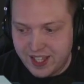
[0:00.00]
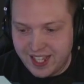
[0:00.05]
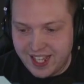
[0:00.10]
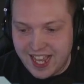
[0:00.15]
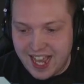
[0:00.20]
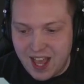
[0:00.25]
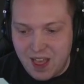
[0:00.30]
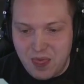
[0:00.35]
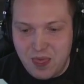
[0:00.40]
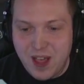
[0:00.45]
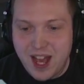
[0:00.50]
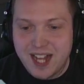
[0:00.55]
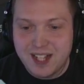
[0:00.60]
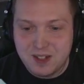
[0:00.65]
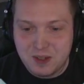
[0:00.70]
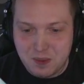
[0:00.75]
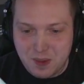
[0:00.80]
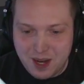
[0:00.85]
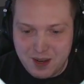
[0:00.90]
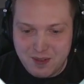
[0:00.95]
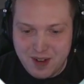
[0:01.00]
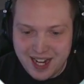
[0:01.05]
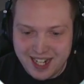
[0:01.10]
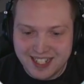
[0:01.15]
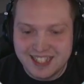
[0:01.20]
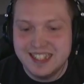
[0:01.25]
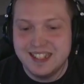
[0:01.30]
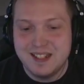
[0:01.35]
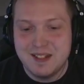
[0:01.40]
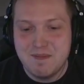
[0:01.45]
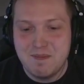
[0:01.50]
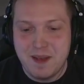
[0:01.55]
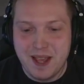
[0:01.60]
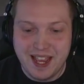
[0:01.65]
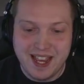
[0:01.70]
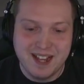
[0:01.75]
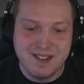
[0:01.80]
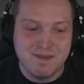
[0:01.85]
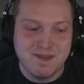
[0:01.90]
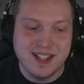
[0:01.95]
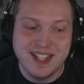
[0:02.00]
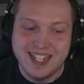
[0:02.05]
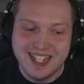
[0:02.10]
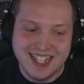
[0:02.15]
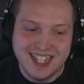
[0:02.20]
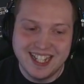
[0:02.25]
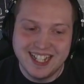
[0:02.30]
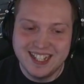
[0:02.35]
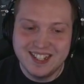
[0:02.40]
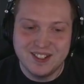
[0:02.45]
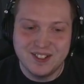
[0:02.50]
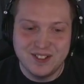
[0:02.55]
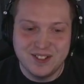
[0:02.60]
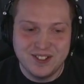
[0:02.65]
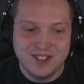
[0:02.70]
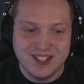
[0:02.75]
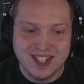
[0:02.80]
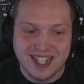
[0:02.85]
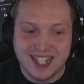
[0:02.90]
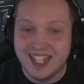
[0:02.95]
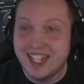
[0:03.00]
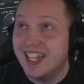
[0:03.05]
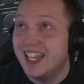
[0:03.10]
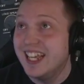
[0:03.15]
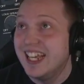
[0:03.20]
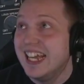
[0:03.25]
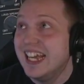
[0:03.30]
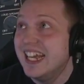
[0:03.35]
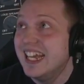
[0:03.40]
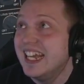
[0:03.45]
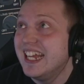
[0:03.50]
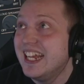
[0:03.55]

Yeah, and that's why Rex isn't paying me. Yeah, it's all clear.